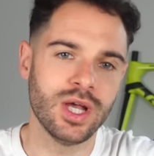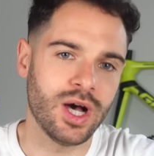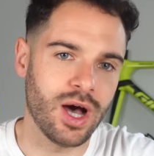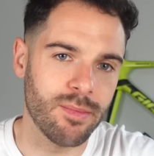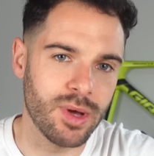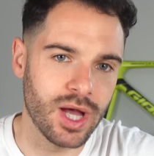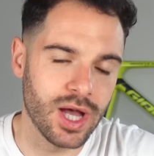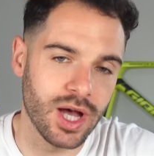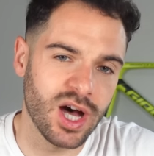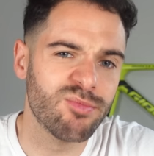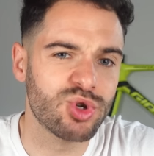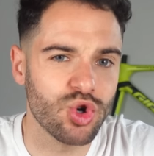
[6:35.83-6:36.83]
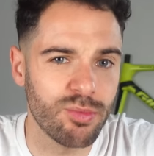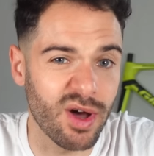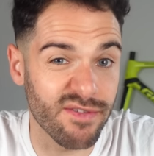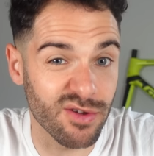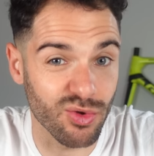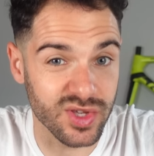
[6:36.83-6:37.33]
I'm sure my
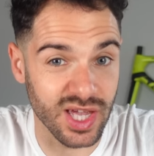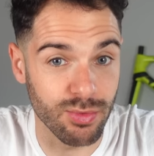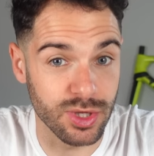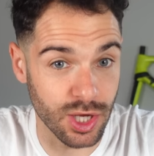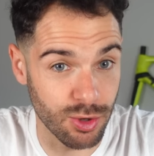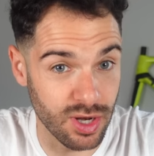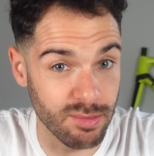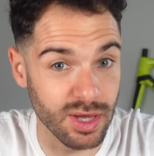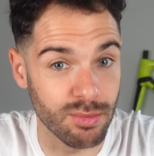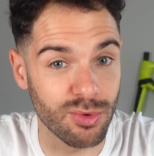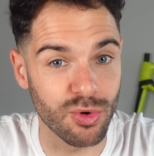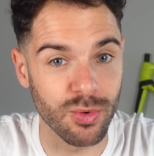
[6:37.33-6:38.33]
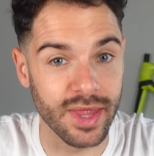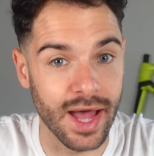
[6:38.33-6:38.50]
fiance would totally be on board with